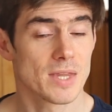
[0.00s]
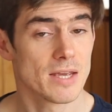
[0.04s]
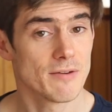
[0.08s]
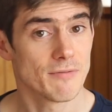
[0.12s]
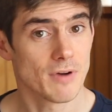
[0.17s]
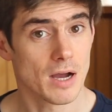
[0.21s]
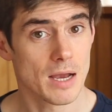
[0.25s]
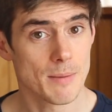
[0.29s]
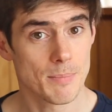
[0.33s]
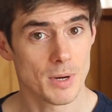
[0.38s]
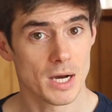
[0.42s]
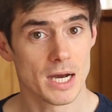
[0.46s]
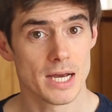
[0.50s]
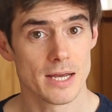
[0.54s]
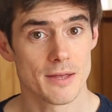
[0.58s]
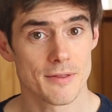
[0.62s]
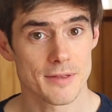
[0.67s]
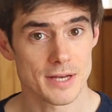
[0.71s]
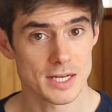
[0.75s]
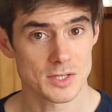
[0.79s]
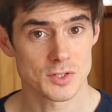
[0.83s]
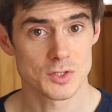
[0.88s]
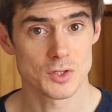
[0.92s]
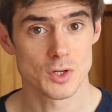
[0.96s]
If I buy
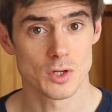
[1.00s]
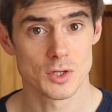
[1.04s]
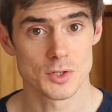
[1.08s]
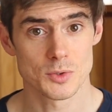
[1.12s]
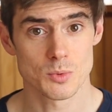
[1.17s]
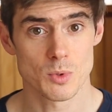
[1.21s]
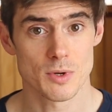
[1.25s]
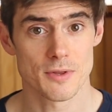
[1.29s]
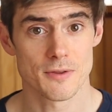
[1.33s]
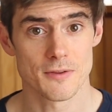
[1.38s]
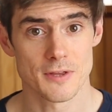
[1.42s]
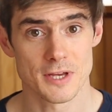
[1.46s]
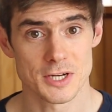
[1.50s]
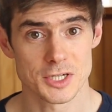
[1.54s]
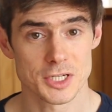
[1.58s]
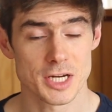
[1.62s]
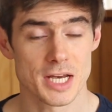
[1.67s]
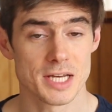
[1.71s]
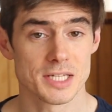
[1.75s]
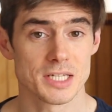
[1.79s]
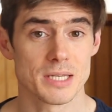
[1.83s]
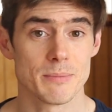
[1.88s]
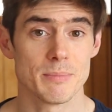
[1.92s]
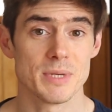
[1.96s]
$1,000 worth of their
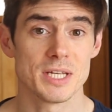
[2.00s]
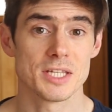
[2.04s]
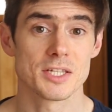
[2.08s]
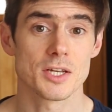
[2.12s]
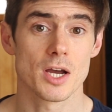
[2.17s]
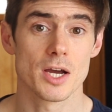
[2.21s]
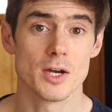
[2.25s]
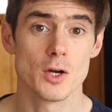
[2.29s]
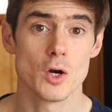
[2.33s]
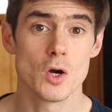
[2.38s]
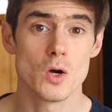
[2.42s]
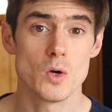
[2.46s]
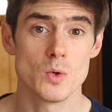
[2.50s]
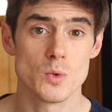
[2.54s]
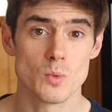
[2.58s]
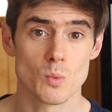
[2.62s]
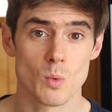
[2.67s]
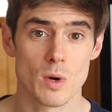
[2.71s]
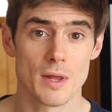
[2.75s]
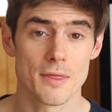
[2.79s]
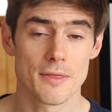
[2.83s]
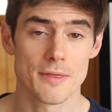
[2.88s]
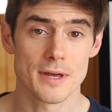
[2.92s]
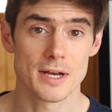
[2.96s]
shares, it means I
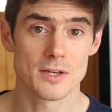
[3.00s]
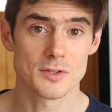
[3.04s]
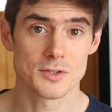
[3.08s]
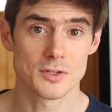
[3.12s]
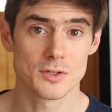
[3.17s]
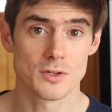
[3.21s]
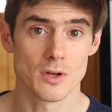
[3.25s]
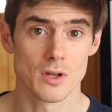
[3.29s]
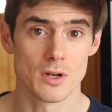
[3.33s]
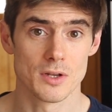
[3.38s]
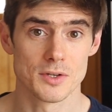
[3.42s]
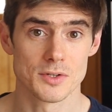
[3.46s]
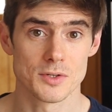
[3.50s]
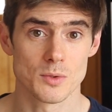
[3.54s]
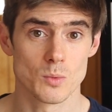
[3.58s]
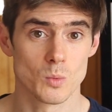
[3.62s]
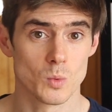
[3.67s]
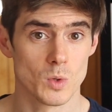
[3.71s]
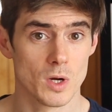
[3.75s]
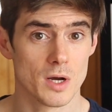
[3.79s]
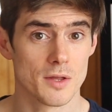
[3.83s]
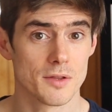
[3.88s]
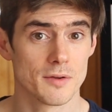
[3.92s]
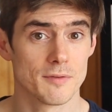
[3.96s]
own $1,000
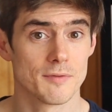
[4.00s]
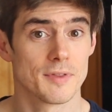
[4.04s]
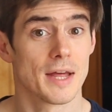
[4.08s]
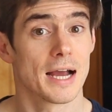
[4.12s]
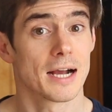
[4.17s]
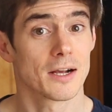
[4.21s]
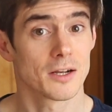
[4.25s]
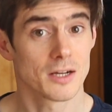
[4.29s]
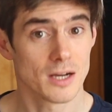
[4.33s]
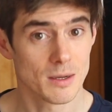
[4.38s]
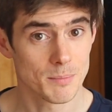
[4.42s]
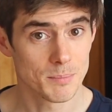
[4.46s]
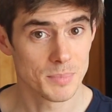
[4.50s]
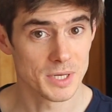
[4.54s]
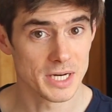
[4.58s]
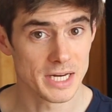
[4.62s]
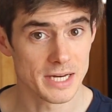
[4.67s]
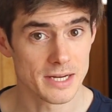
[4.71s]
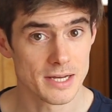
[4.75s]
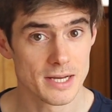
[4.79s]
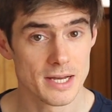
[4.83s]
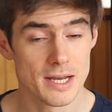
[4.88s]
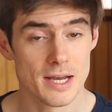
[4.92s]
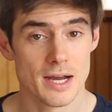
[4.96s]
worth of that
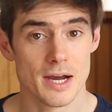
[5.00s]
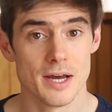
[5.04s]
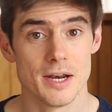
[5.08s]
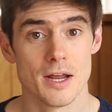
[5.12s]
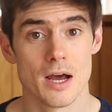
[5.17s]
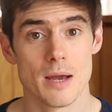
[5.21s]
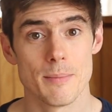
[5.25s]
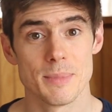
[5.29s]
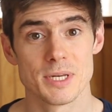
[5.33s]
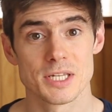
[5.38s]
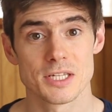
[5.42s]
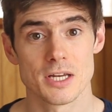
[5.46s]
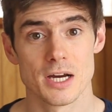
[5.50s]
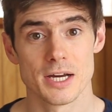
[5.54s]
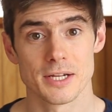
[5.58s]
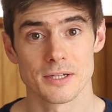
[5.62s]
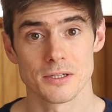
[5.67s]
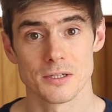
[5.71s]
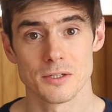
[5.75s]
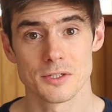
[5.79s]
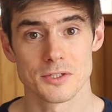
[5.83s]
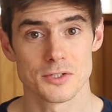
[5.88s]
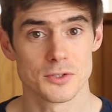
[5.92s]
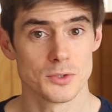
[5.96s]
company, and I'm
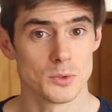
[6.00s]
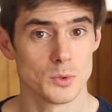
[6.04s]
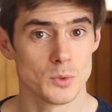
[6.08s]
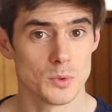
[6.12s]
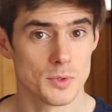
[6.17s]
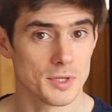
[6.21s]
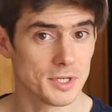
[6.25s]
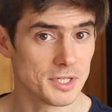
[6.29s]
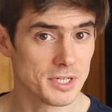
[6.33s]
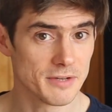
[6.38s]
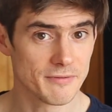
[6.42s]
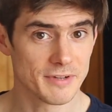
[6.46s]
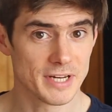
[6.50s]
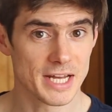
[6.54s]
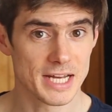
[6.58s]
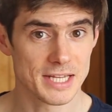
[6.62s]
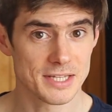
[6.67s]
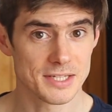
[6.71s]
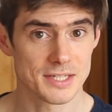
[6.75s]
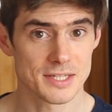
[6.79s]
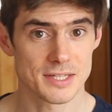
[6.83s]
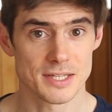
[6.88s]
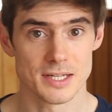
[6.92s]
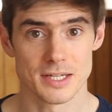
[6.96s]
entitled to the
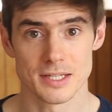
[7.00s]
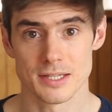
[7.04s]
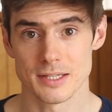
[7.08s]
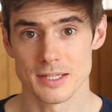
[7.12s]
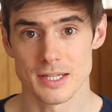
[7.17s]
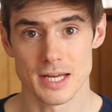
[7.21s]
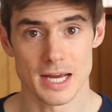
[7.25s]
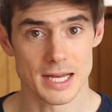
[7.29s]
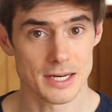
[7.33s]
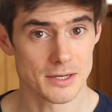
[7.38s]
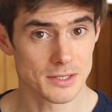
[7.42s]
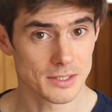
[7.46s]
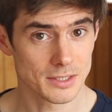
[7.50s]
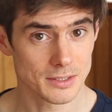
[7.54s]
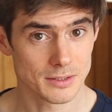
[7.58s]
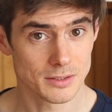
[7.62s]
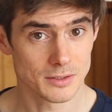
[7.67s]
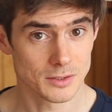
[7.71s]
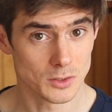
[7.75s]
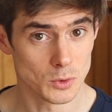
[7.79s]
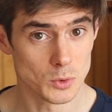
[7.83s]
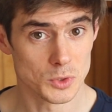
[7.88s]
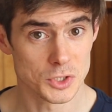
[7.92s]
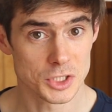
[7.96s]
dividends that
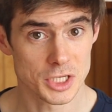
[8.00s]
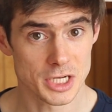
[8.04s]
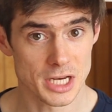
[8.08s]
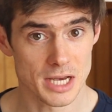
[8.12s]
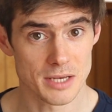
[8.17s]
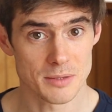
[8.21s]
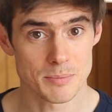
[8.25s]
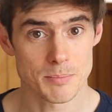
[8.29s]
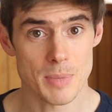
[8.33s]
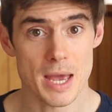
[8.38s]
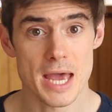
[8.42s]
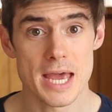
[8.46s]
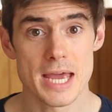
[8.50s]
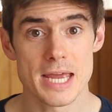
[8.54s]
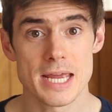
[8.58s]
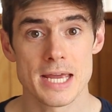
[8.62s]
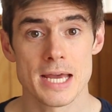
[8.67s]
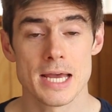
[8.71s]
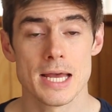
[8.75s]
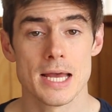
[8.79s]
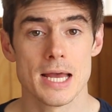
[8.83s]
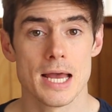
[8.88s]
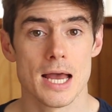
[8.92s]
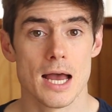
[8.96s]
those shares
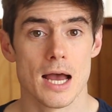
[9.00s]
pay.